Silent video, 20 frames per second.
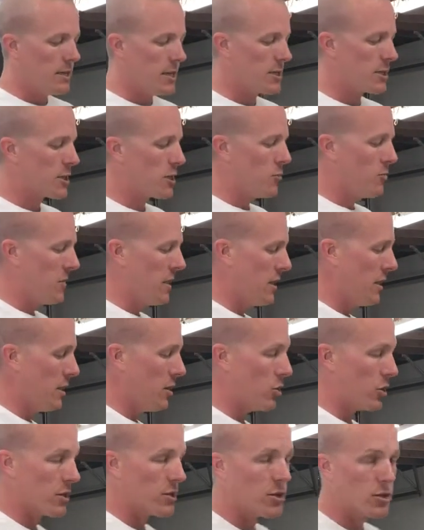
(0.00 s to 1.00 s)
this can be
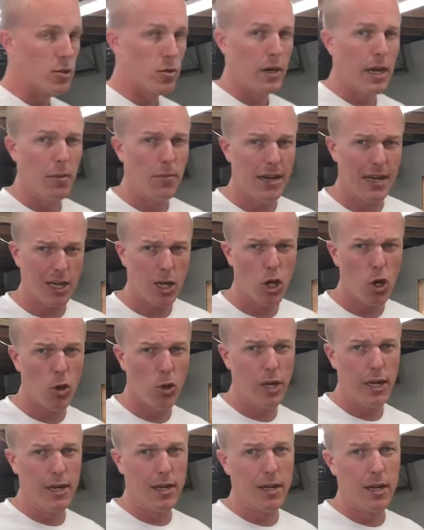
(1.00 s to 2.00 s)
your ceramic
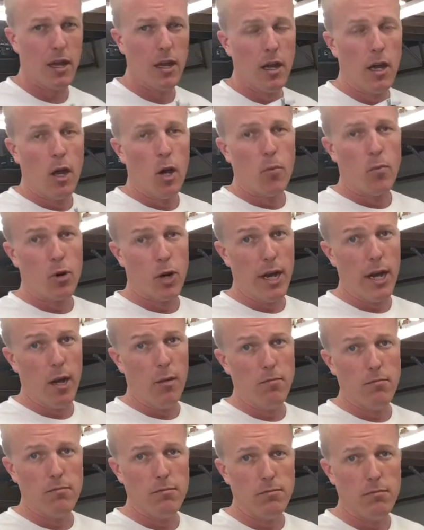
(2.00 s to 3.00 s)
coating
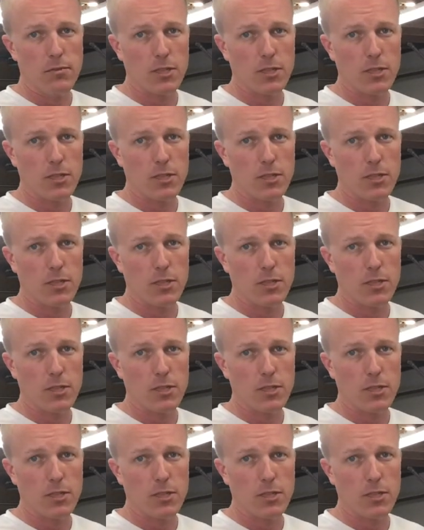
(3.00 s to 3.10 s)
prep.